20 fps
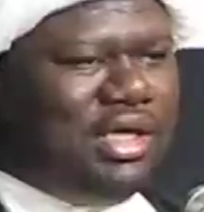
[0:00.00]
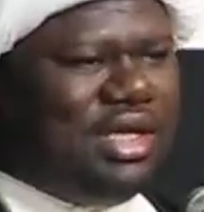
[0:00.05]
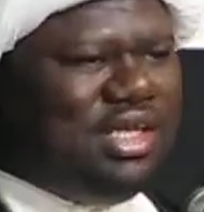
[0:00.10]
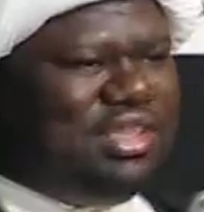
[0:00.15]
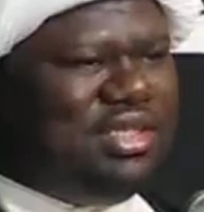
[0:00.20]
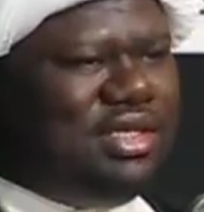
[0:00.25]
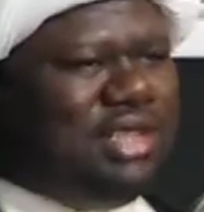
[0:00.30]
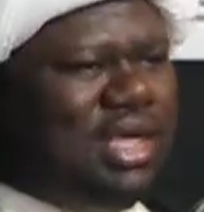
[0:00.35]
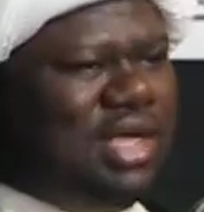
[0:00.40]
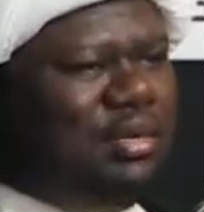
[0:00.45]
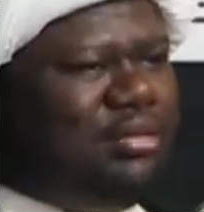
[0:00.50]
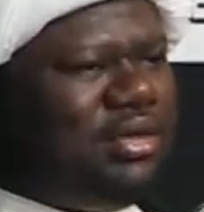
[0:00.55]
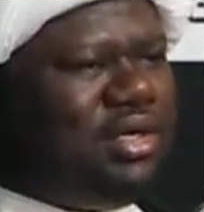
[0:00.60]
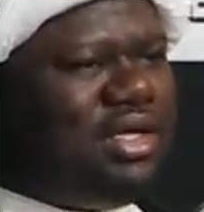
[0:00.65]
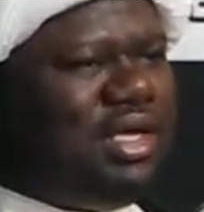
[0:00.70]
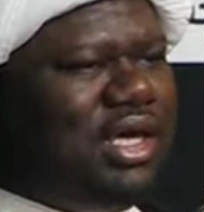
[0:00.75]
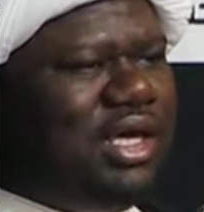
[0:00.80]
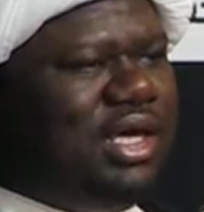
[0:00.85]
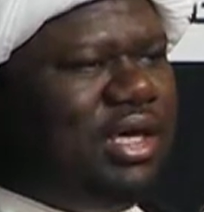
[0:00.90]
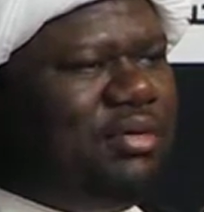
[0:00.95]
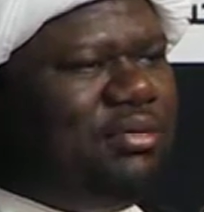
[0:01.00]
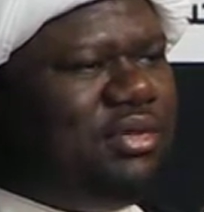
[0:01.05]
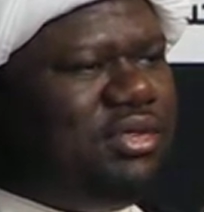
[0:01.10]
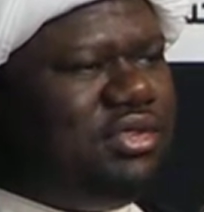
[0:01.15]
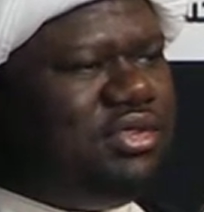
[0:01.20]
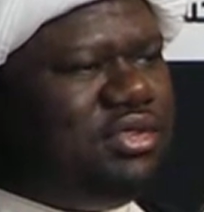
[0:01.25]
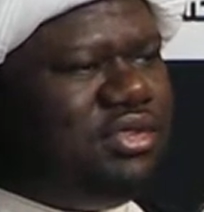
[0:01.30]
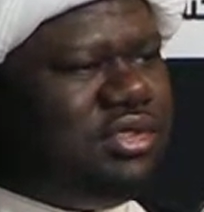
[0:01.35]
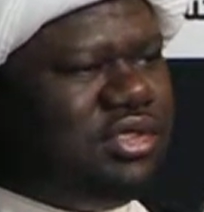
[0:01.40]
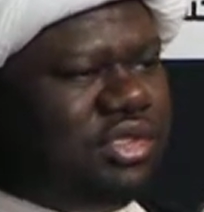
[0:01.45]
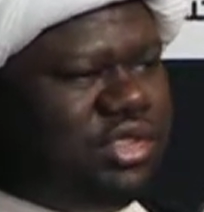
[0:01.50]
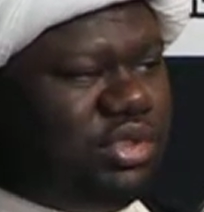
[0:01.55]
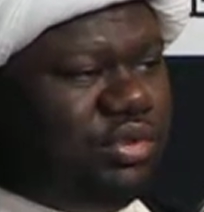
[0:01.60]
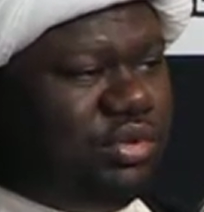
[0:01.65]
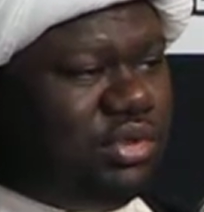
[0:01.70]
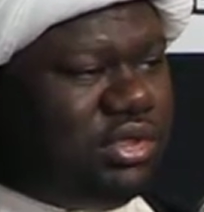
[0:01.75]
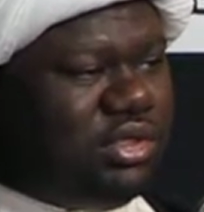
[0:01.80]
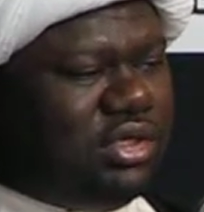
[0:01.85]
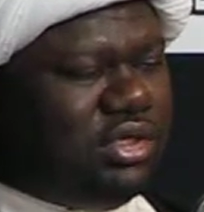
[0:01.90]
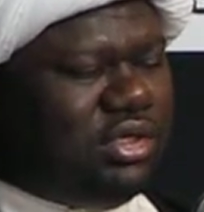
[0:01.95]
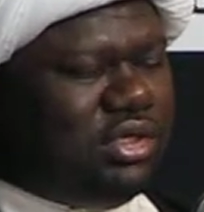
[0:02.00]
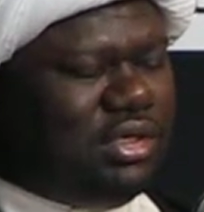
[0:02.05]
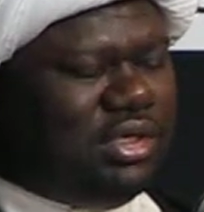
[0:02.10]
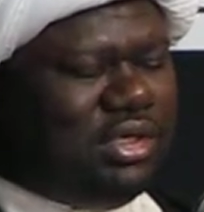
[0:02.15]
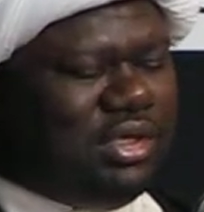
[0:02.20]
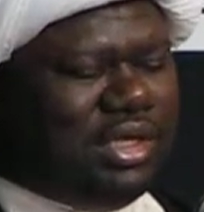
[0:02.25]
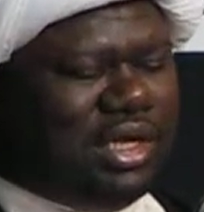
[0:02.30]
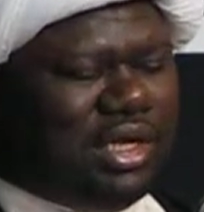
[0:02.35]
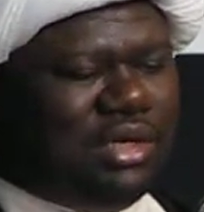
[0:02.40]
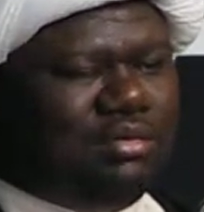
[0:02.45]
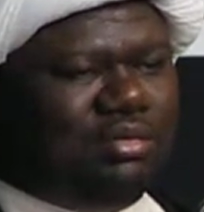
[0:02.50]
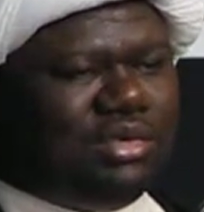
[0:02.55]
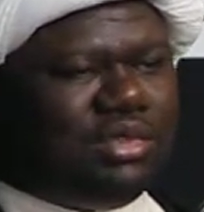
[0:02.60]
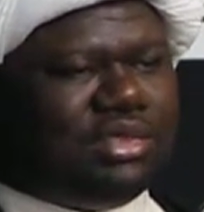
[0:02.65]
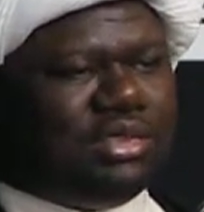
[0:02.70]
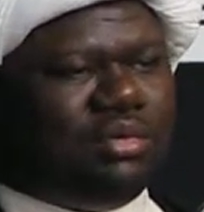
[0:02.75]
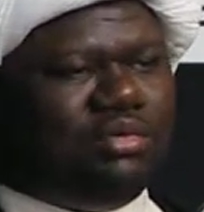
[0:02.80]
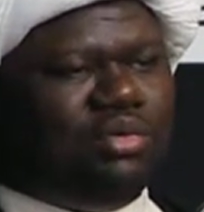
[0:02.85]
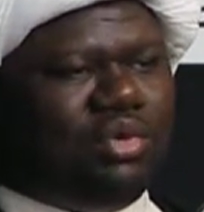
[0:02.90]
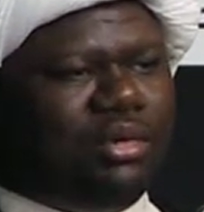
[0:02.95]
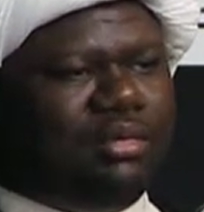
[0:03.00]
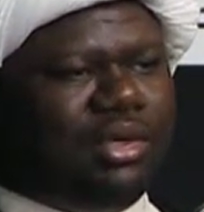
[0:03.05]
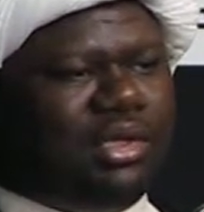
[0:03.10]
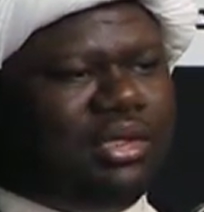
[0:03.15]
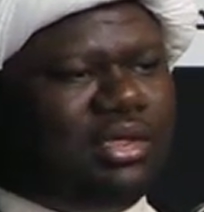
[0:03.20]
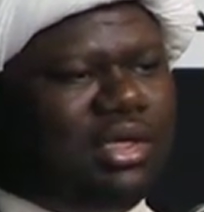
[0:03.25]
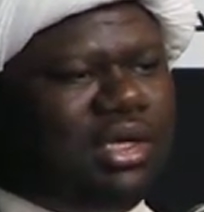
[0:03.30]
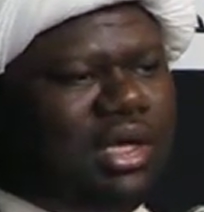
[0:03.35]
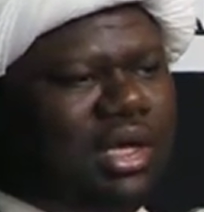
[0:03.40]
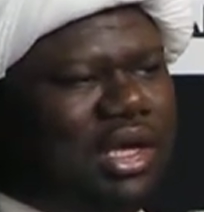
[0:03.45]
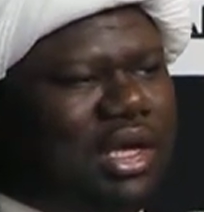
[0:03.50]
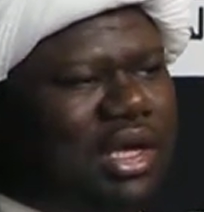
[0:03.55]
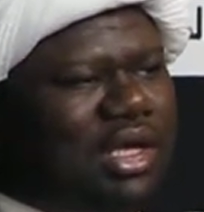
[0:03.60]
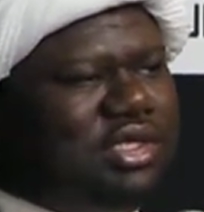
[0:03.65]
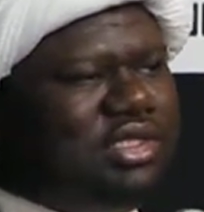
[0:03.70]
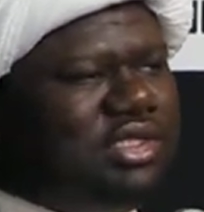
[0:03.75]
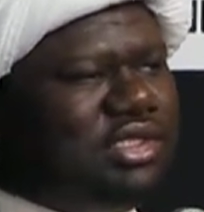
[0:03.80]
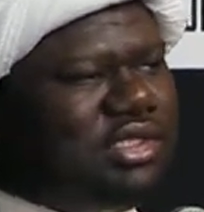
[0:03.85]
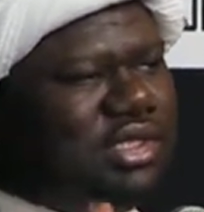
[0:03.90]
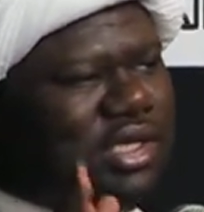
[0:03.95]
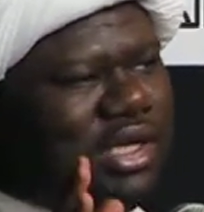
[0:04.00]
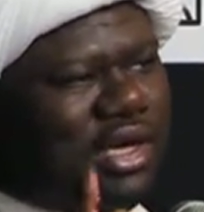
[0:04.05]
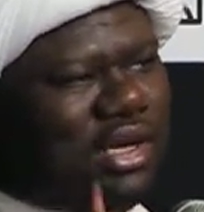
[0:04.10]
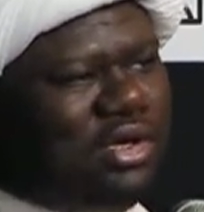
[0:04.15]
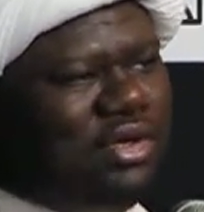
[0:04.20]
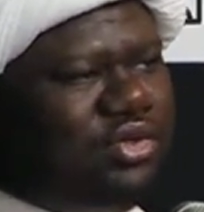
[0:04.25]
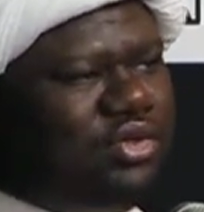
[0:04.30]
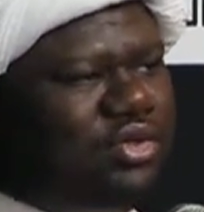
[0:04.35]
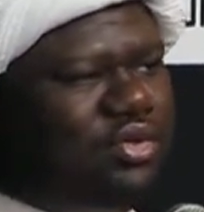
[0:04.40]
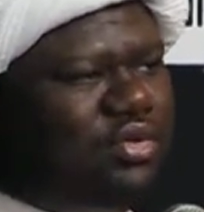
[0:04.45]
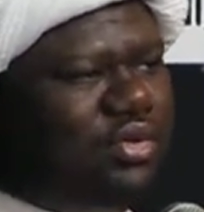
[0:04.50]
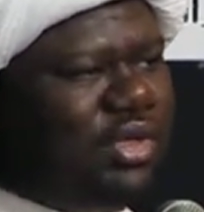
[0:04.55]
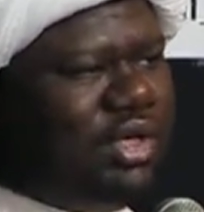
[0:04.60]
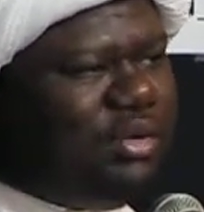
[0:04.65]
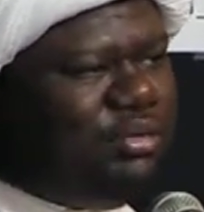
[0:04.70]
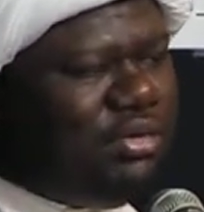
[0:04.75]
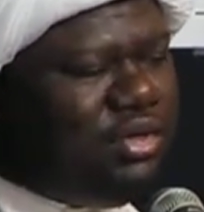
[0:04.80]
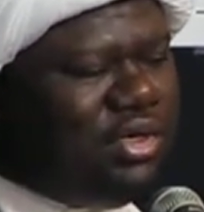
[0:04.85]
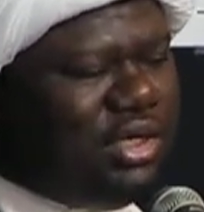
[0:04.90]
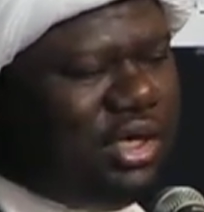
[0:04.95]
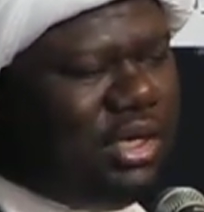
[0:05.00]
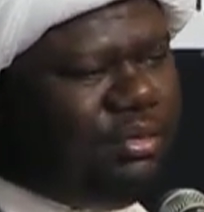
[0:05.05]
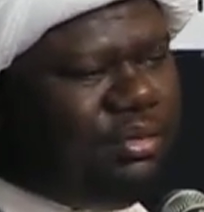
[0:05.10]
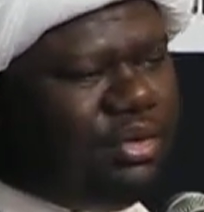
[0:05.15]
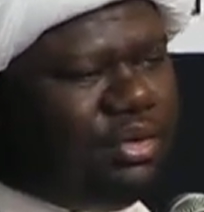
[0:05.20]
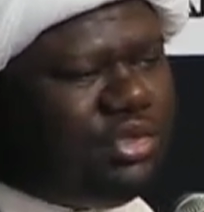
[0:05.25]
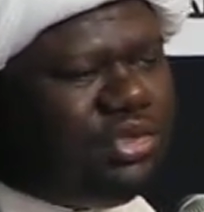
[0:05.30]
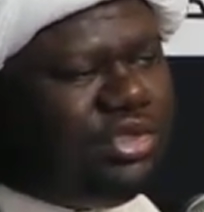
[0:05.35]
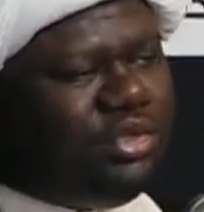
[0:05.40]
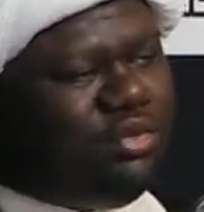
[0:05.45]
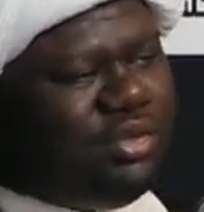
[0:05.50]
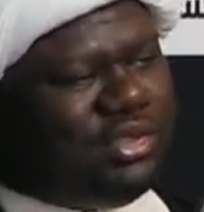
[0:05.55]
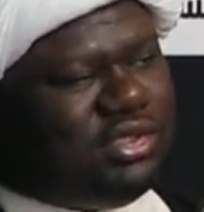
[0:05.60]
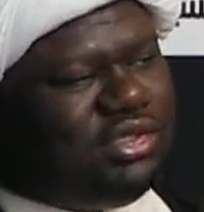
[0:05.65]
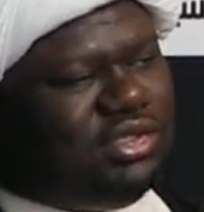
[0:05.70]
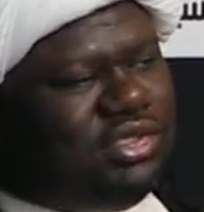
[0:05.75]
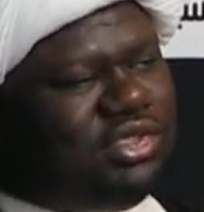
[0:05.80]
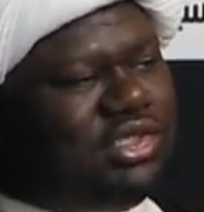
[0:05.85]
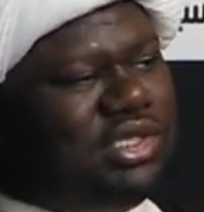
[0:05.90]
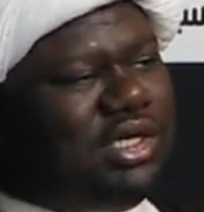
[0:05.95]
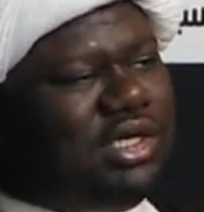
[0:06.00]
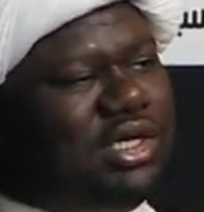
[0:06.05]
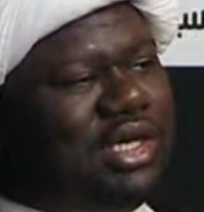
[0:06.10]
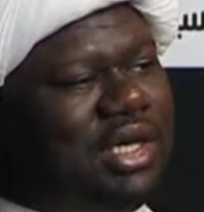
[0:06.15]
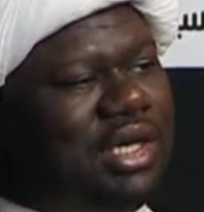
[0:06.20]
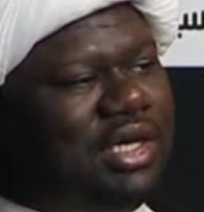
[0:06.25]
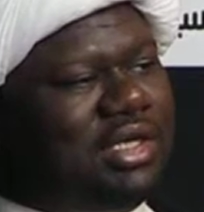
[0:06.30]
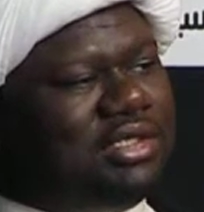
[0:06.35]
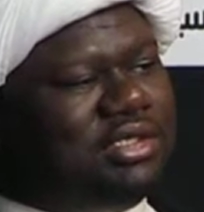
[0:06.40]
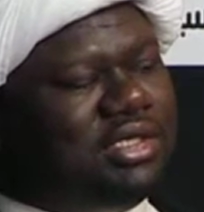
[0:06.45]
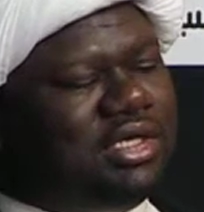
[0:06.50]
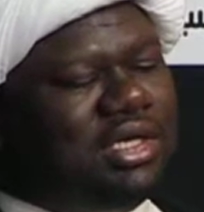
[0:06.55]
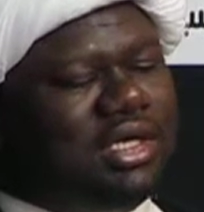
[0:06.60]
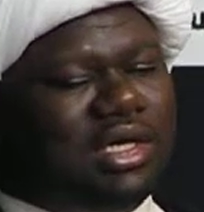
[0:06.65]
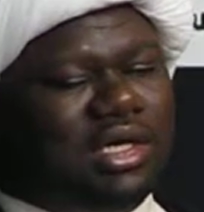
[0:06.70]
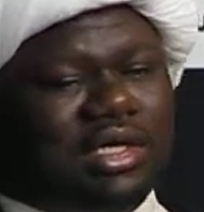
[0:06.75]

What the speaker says: and the neighbor came, and she was a non-Muslim woman, and she said, "How are you doing? I'm your neighbor," and she went to shake hands.